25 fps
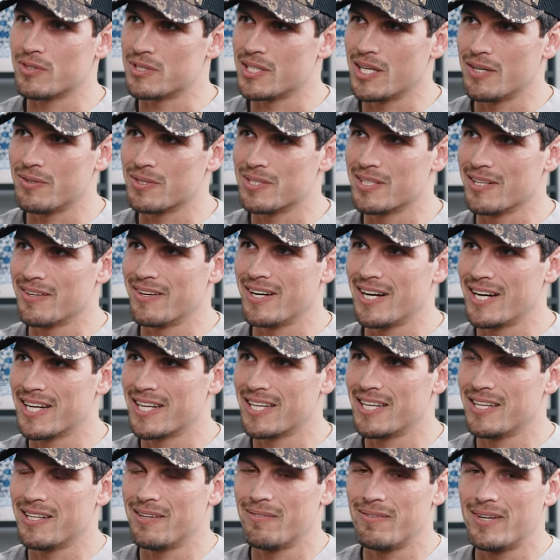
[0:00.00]
yeah. that was something I
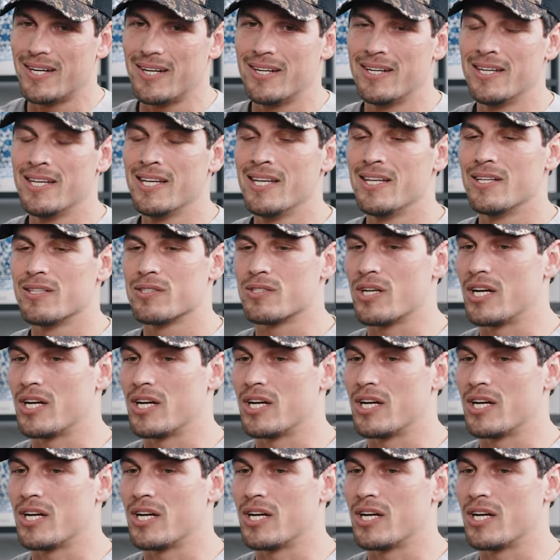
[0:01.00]
cared about. Yeah.